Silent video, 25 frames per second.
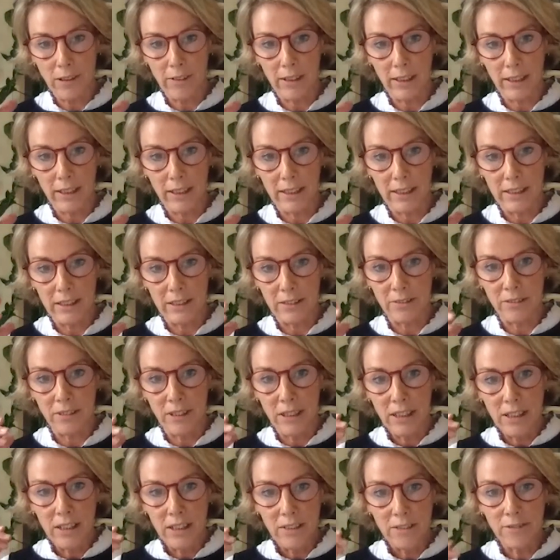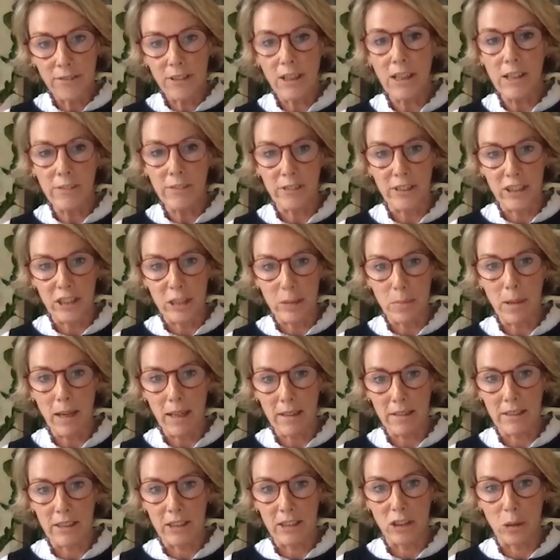kind of fervent
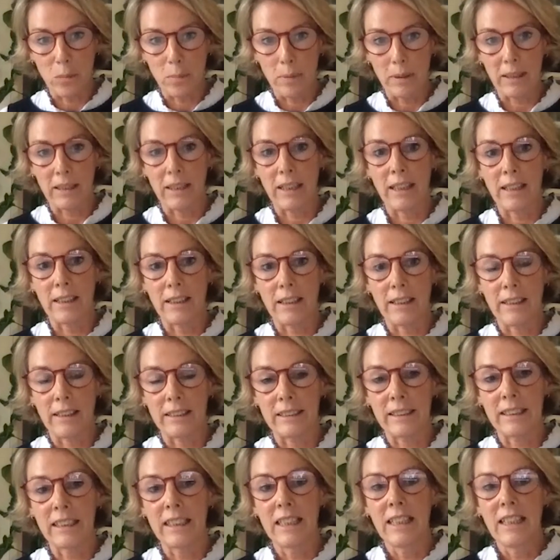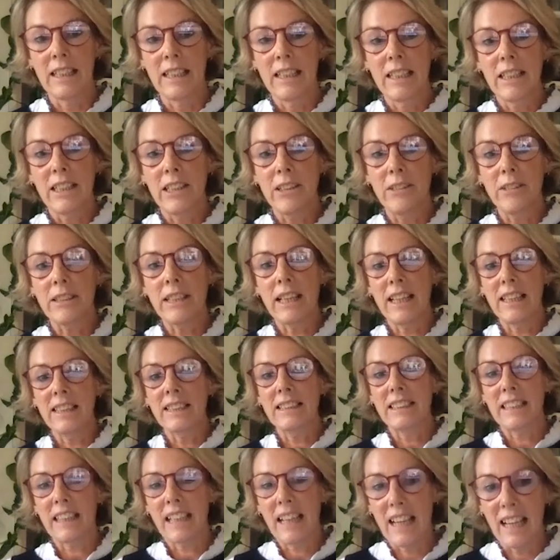about a topic like this, you
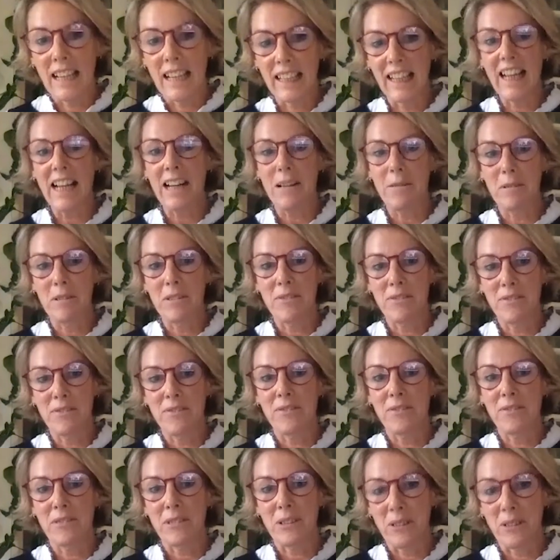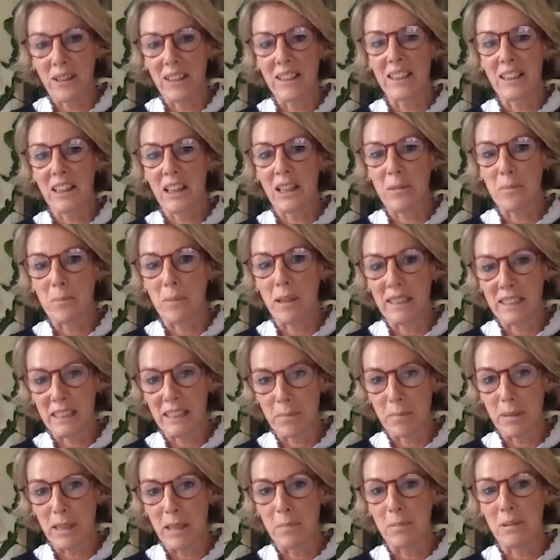tend to hang out with quite
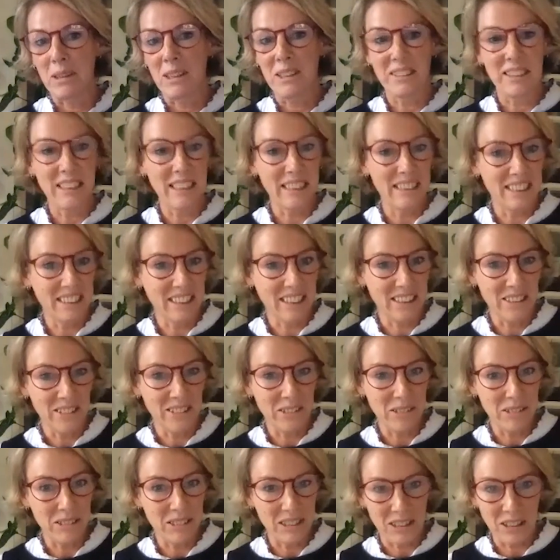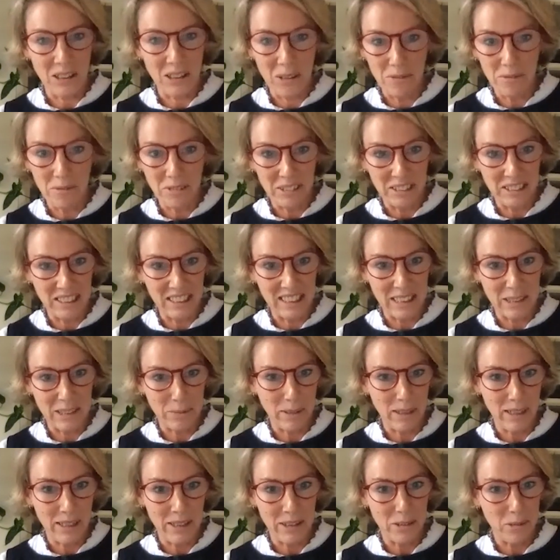like-minded people. You tend to go to conferences
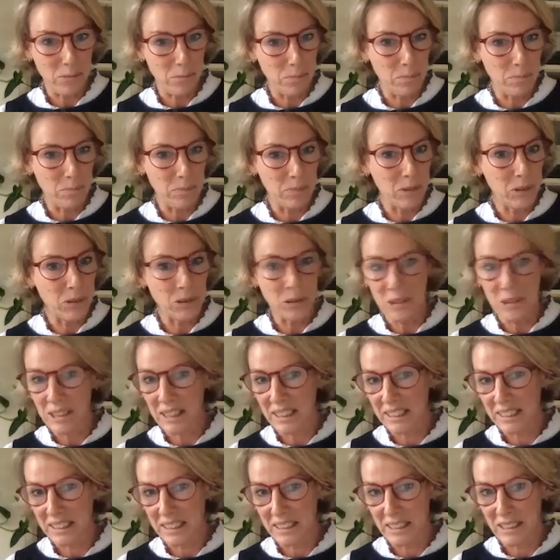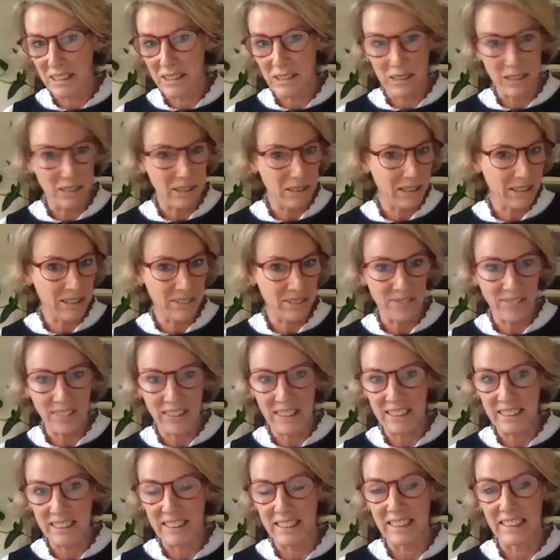where you're talking to the
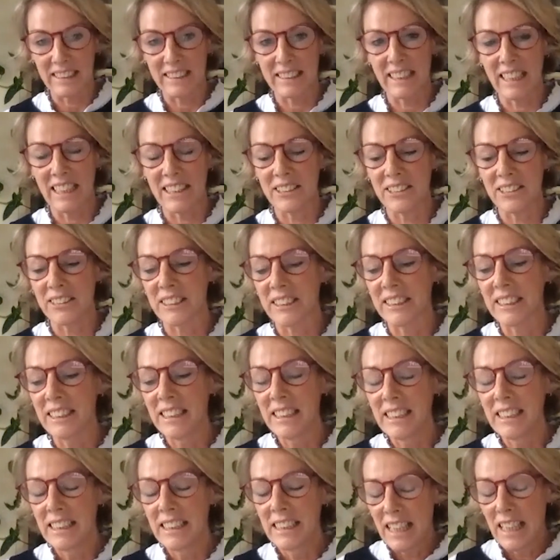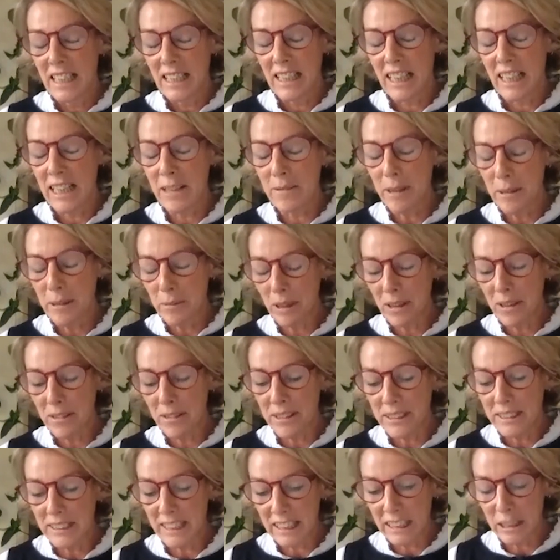converted, etc. And anyway, one of
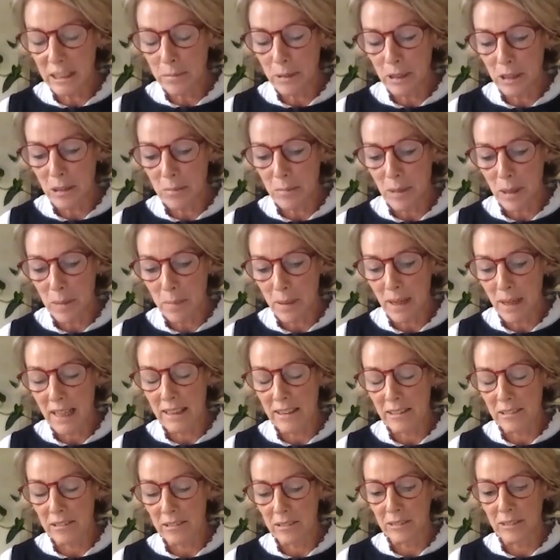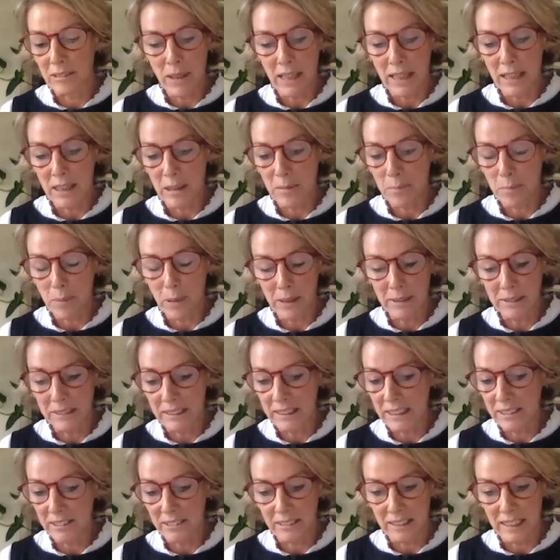the gentlemen on my panel had
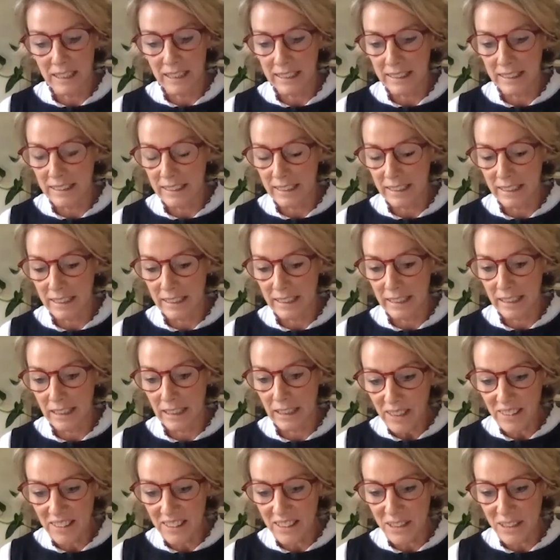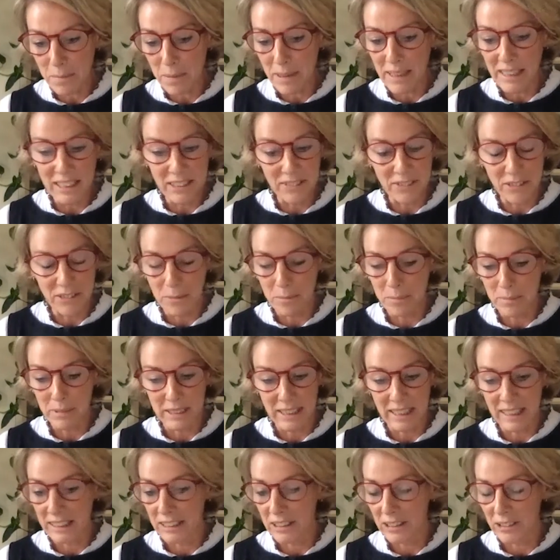posted on LinkedIn this piece from
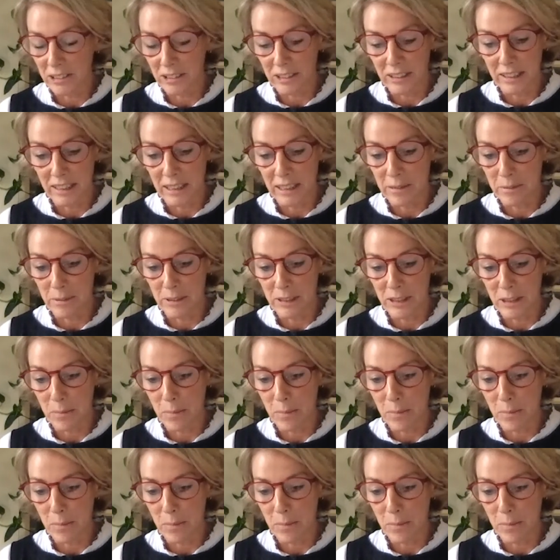TikTok, and it was